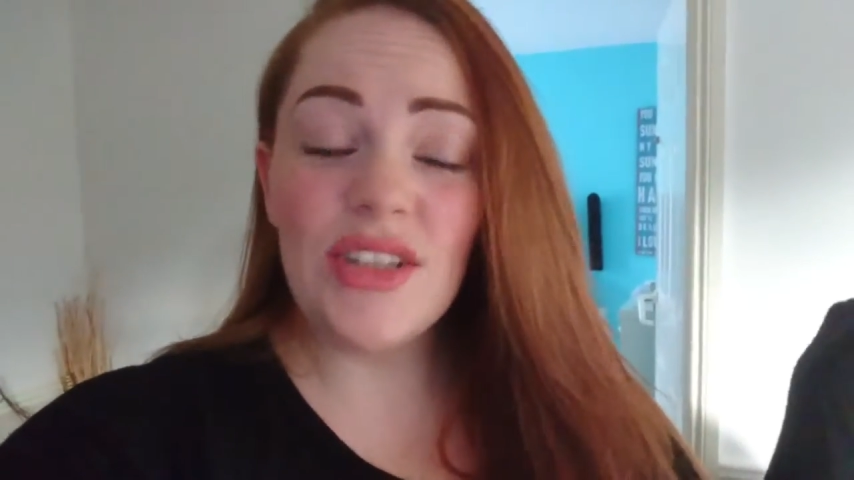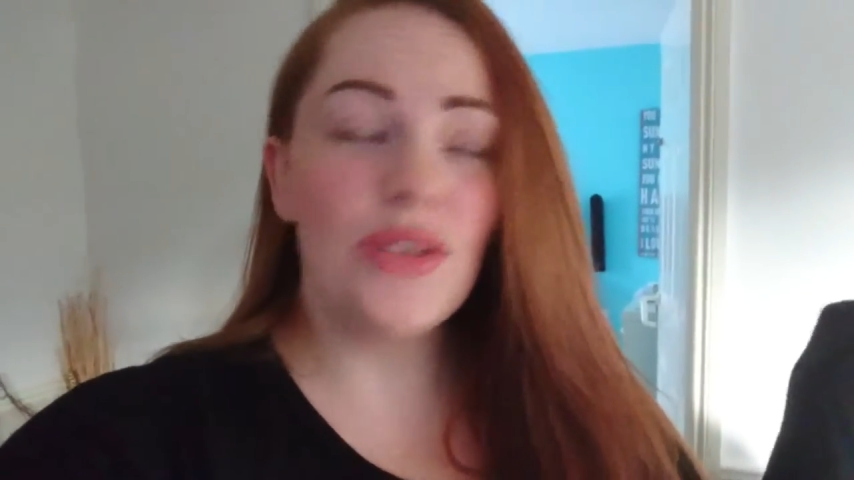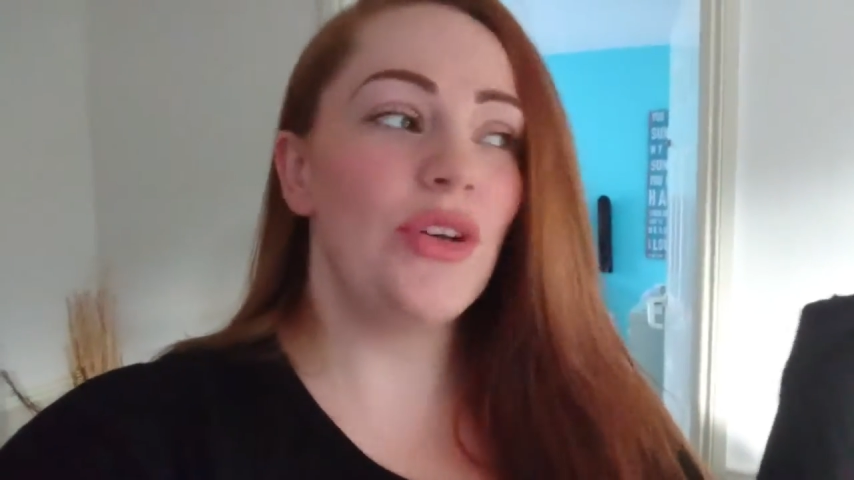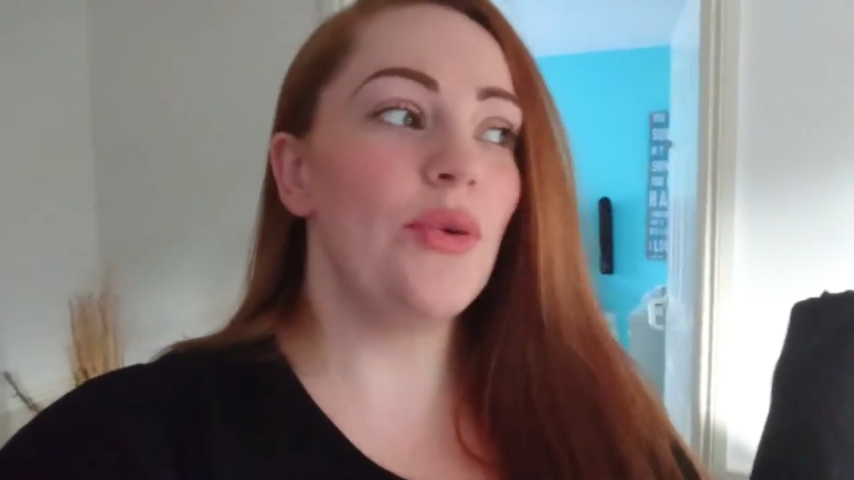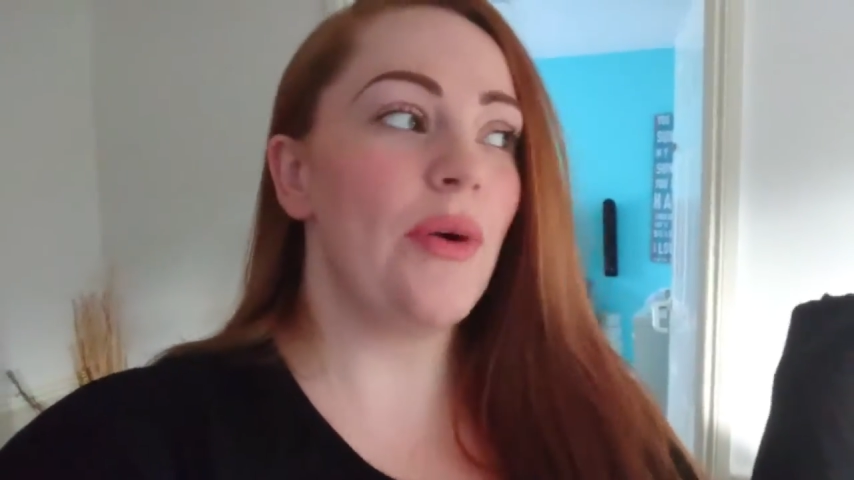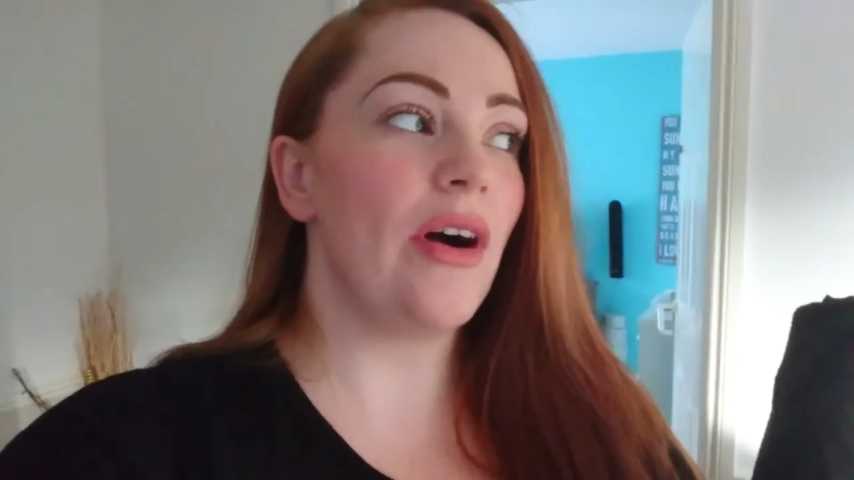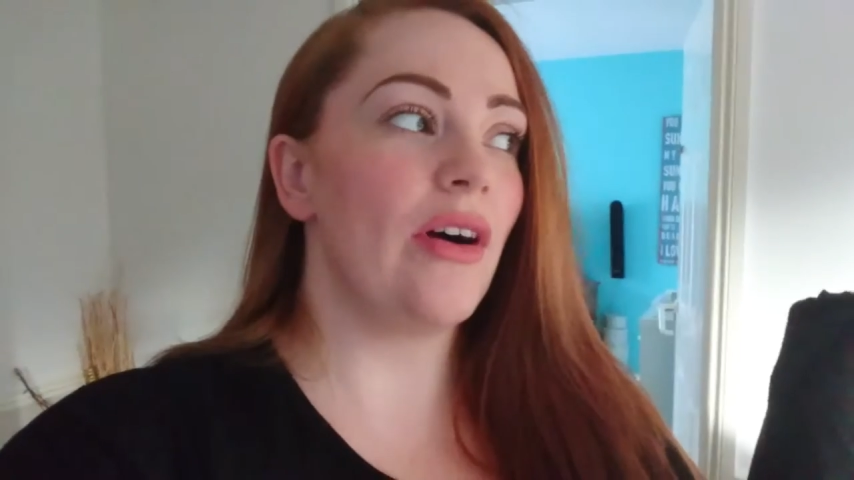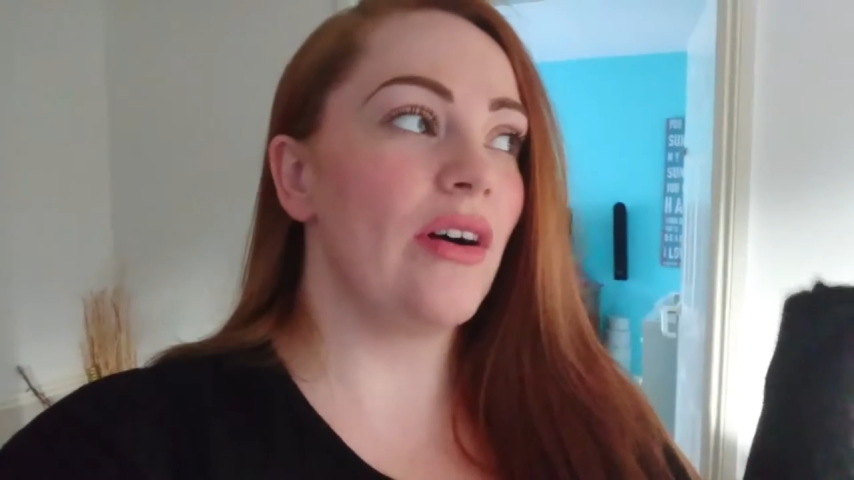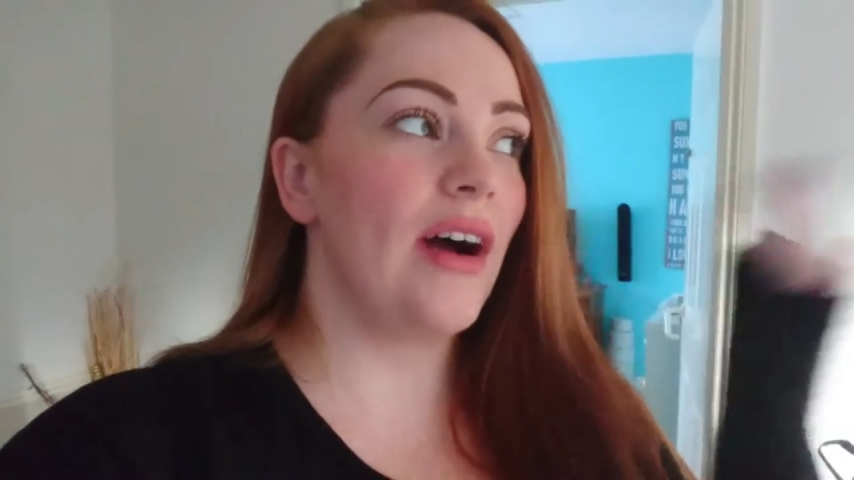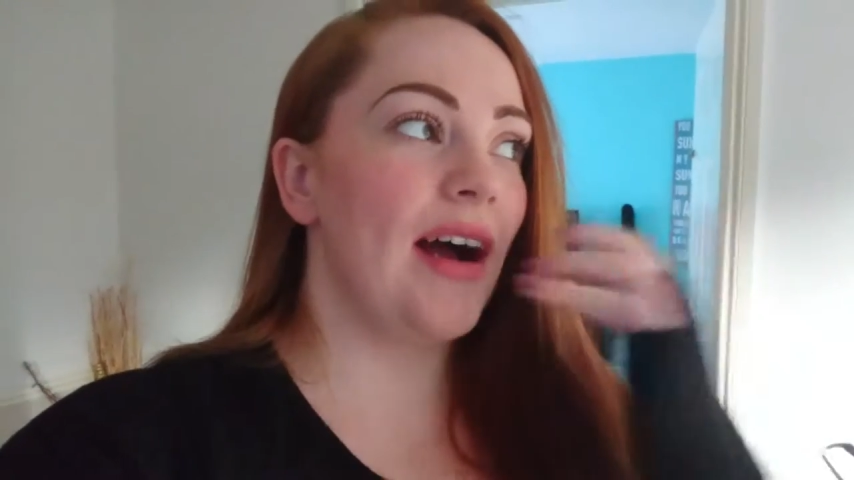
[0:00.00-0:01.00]

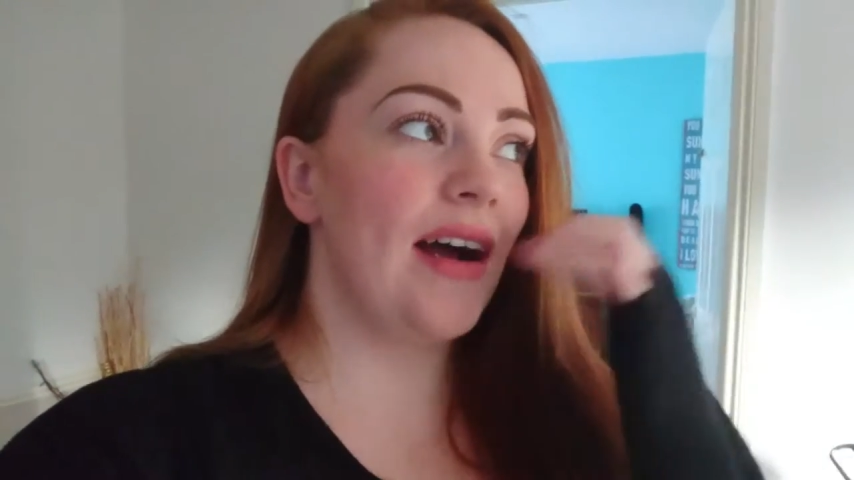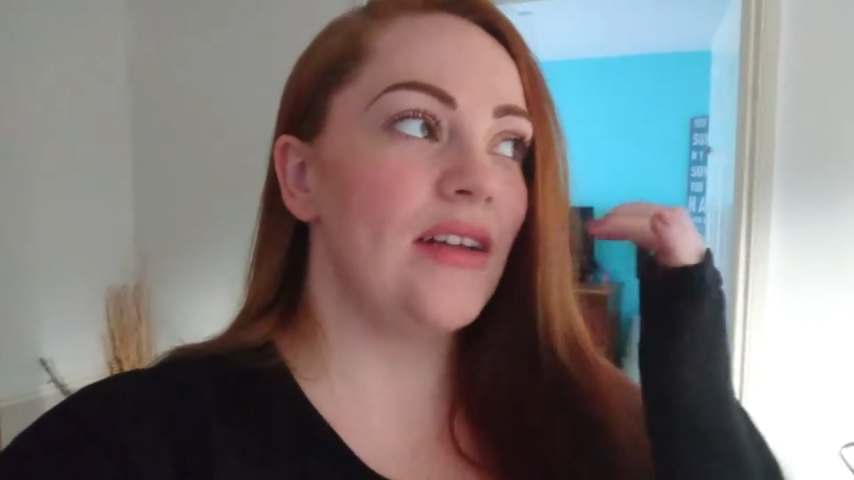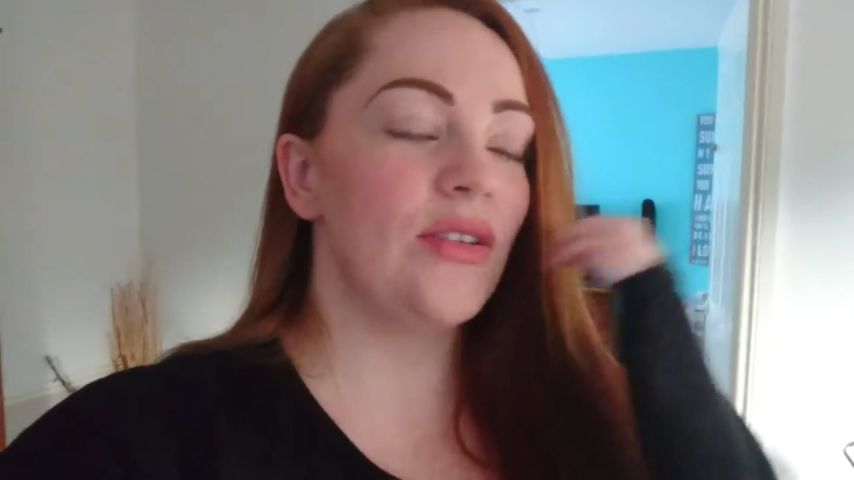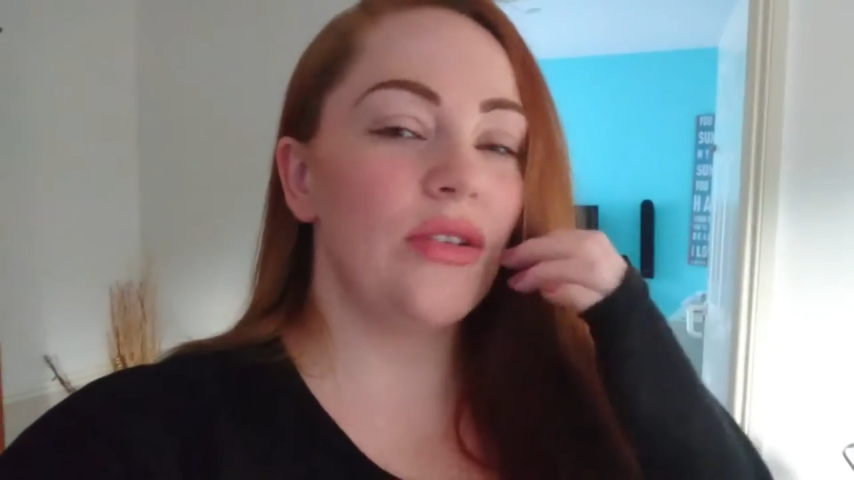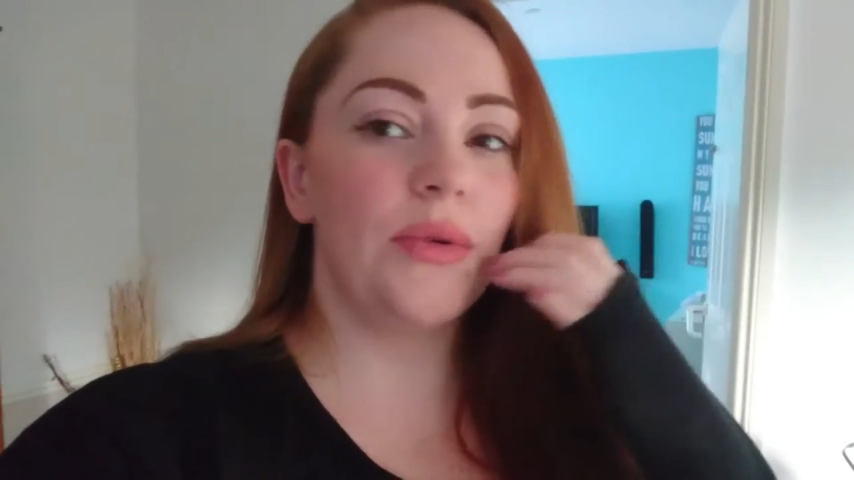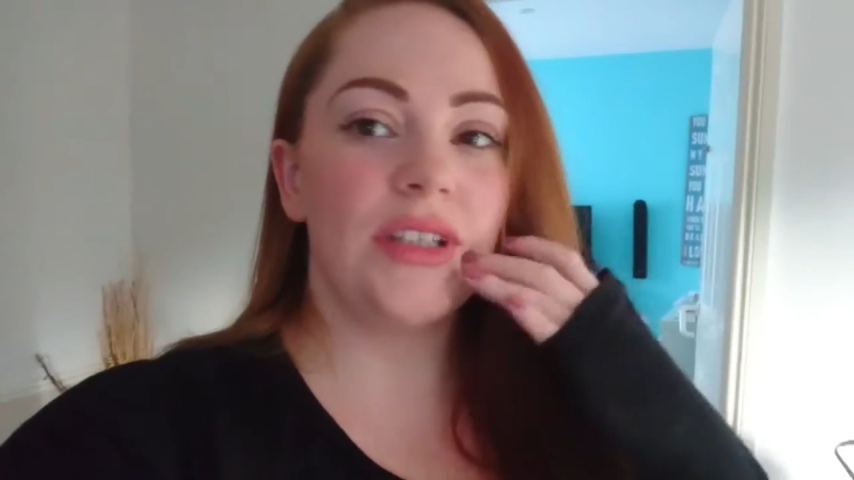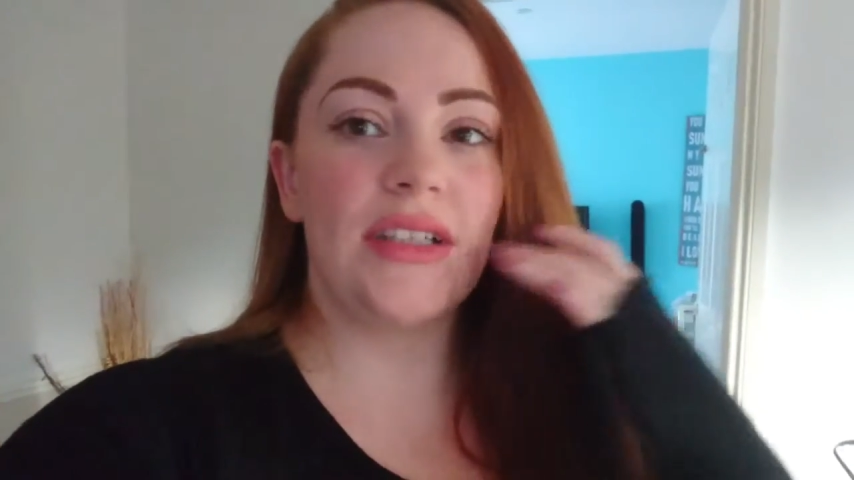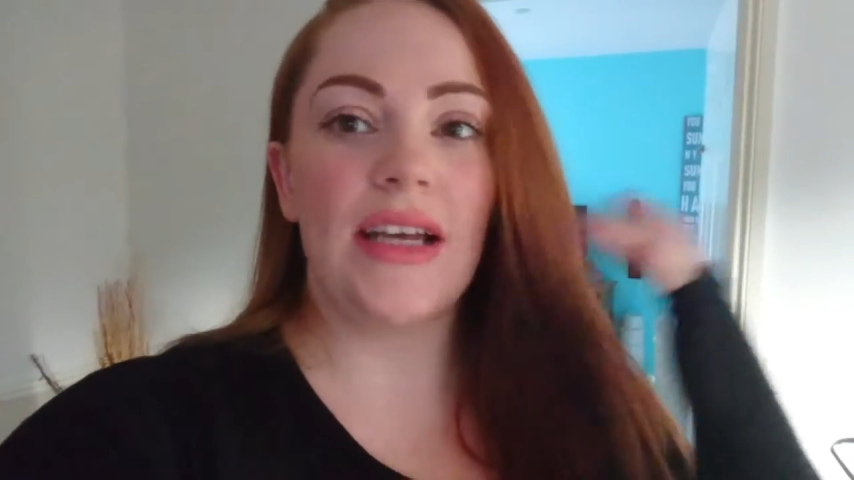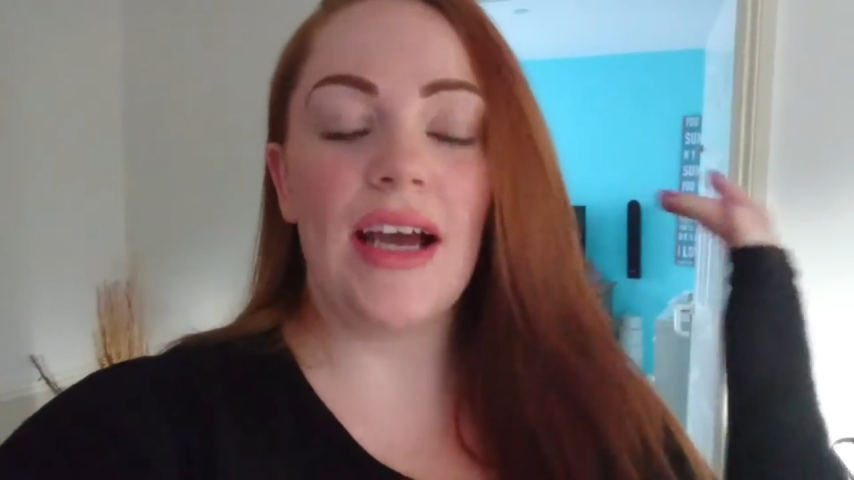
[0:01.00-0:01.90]
don't know what to do.